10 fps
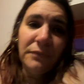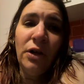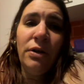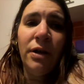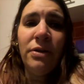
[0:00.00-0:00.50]

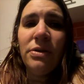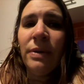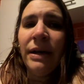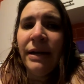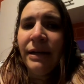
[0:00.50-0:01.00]
who knows
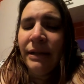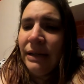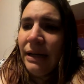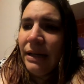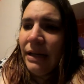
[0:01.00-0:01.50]
where
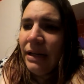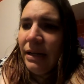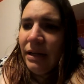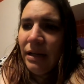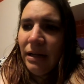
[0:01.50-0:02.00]
they're
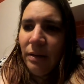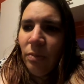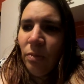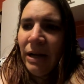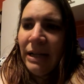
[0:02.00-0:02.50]
gonna
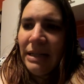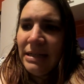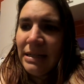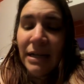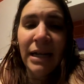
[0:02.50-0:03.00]
where
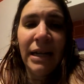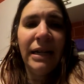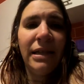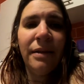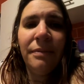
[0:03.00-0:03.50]
this is going to
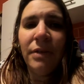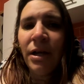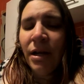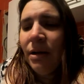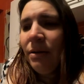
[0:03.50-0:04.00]
lead them you
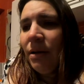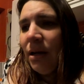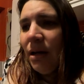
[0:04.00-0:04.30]
know